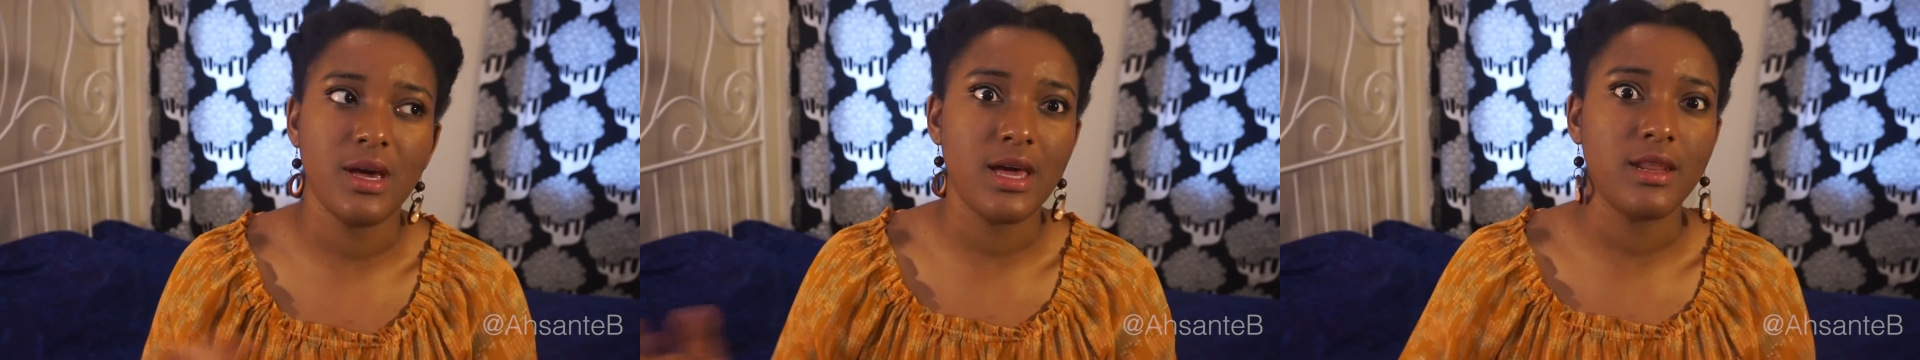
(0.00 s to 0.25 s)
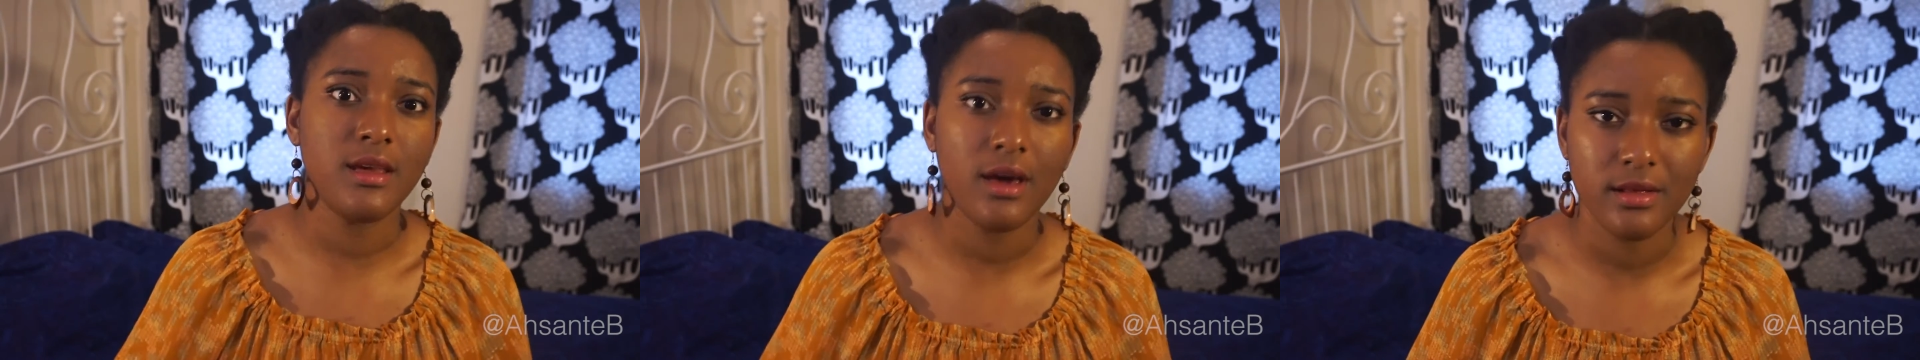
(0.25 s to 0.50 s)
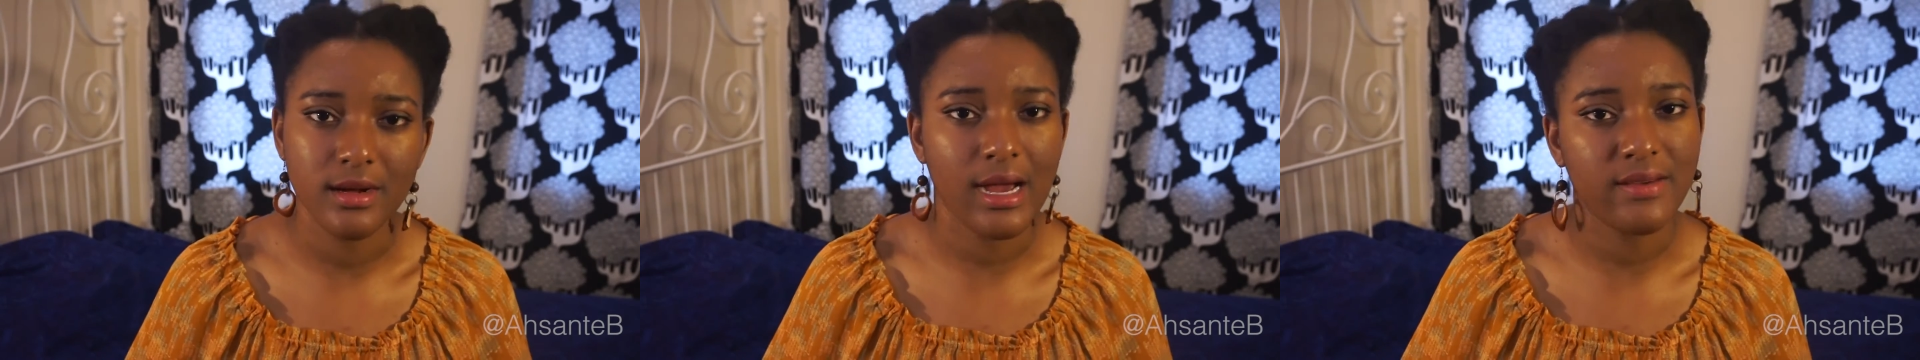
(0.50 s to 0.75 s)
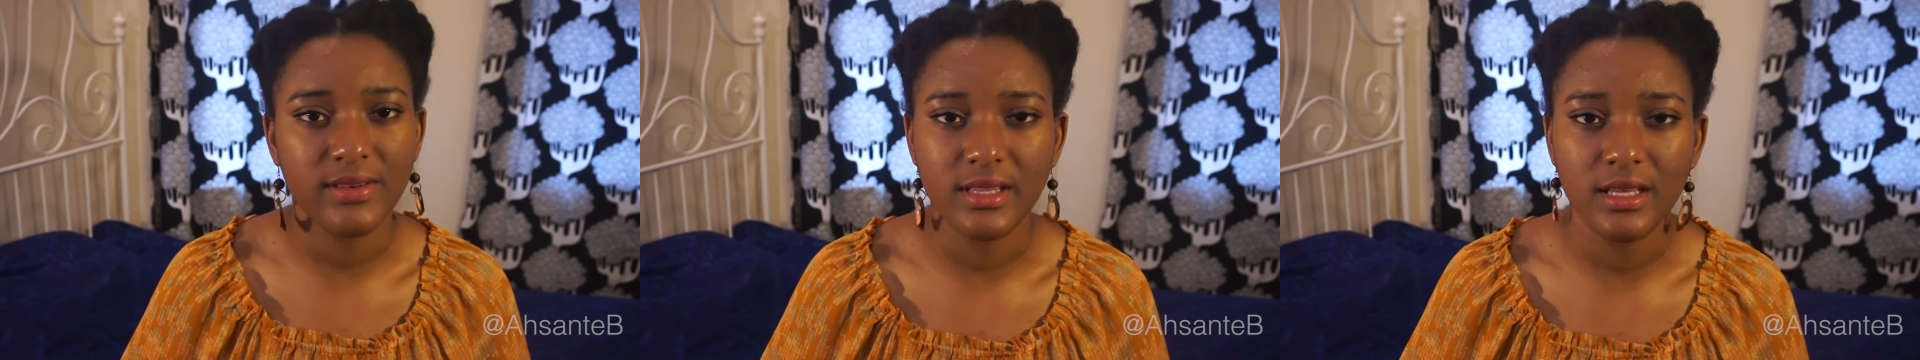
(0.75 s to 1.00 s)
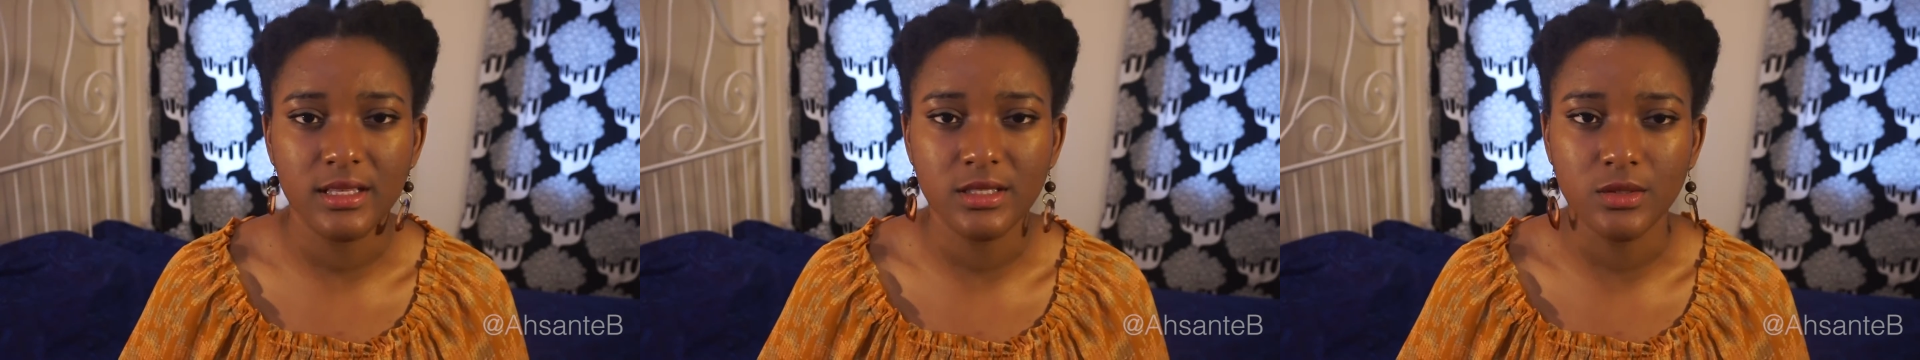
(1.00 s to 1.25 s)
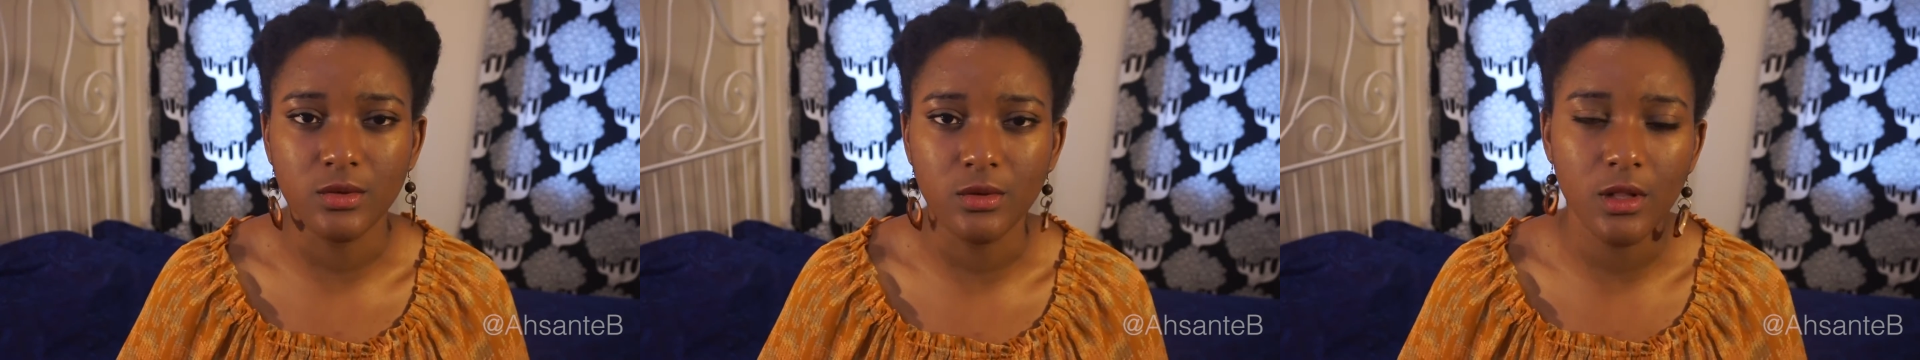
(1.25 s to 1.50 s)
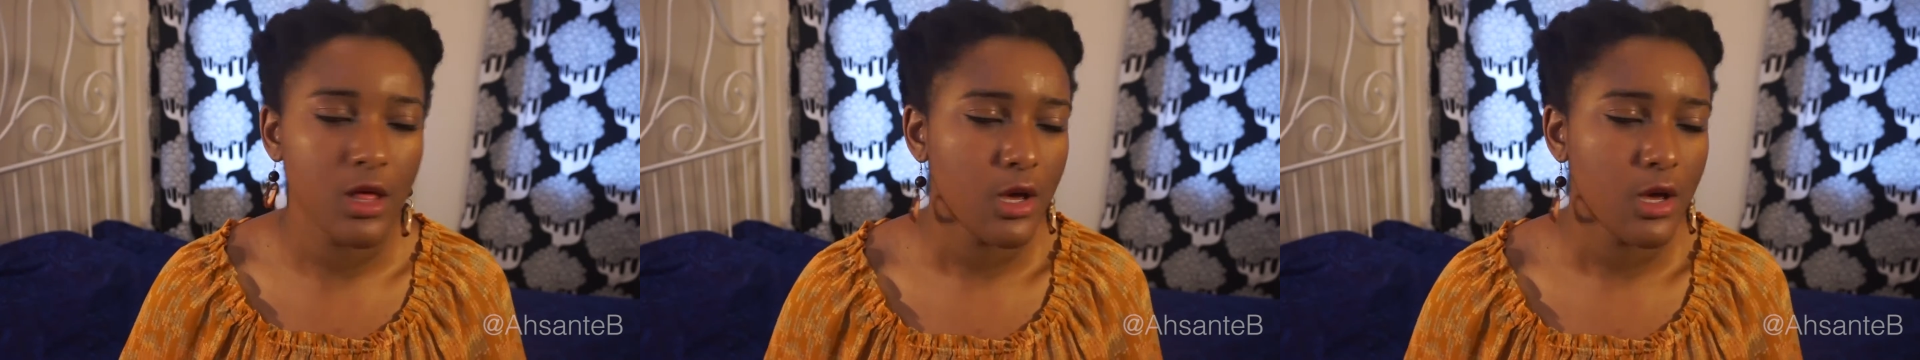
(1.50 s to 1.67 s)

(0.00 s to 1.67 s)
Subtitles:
any other Ivy League school